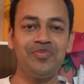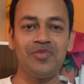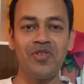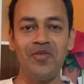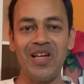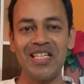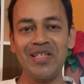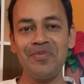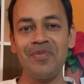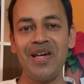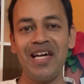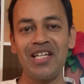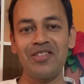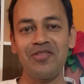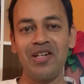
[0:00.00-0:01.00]
welcome
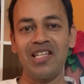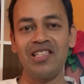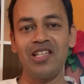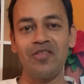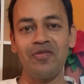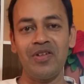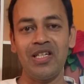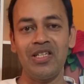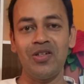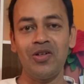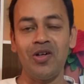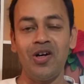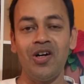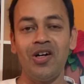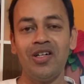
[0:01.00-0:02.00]
back to another video
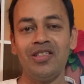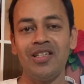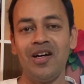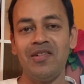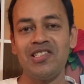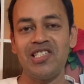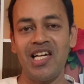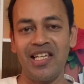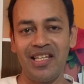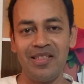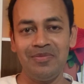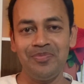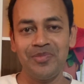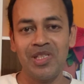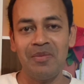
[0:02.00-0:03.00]
on our channel
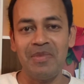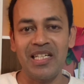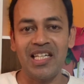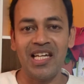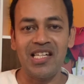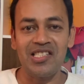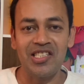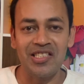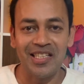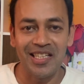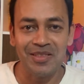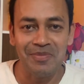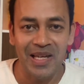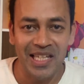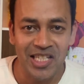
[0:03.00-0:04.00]
Better
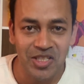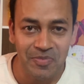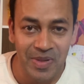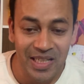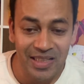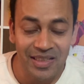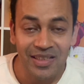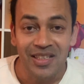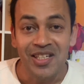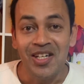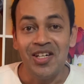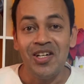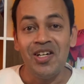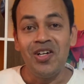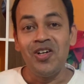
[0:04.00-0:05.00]
Engineering Management.
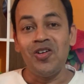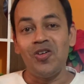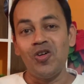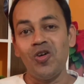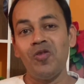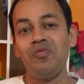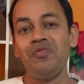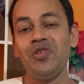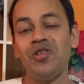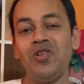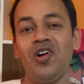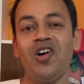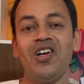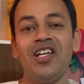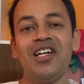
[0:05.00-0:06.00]
Hope you
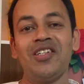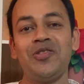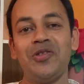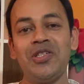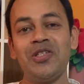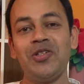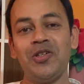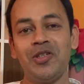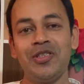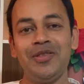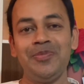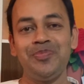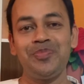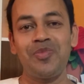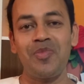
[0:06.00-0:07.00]
all are doing good
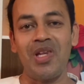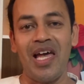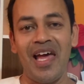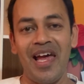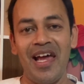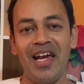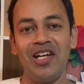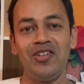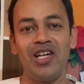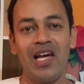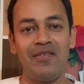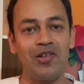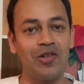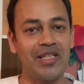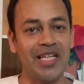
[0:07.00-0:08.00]
and you
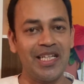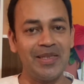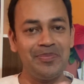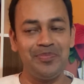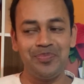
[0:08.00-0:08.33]
have a good time.